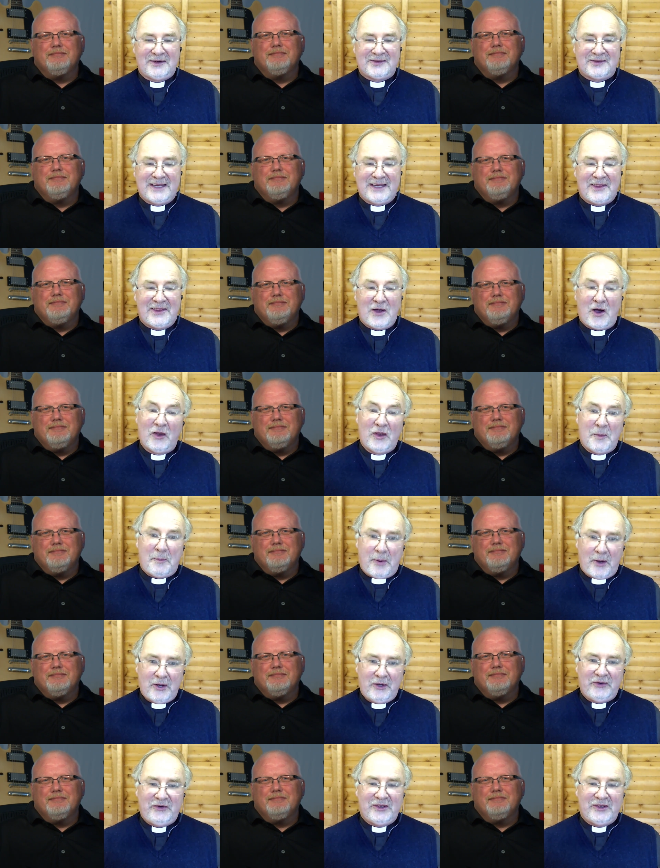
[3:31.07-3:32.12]
Speaker 1: words together on
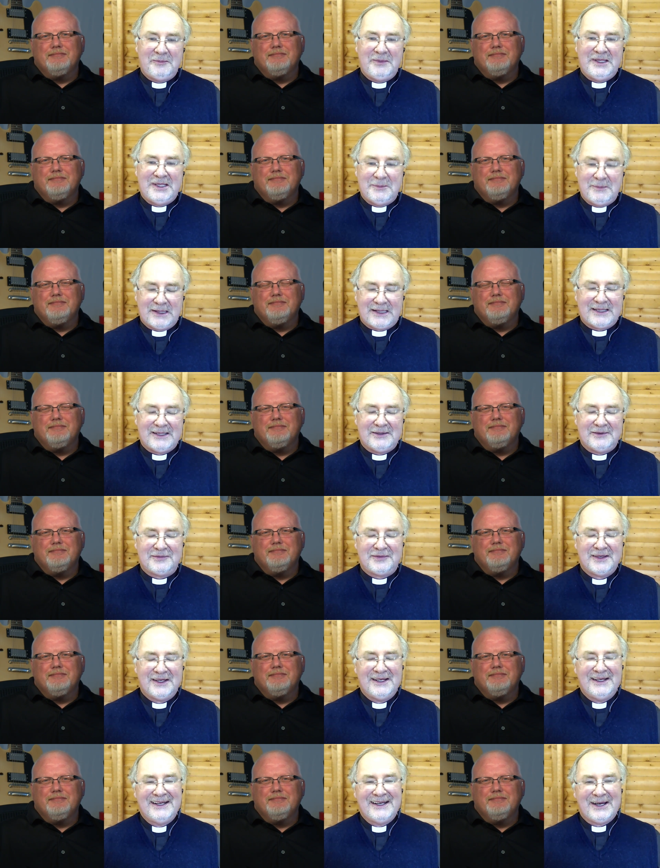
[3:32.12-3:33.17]
the podium in the middle
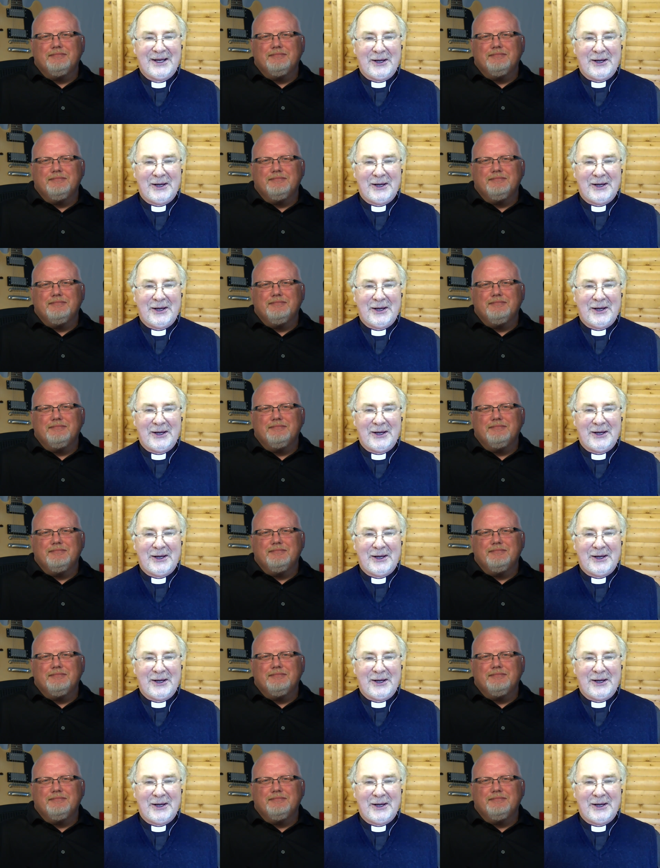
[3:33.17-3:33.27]
of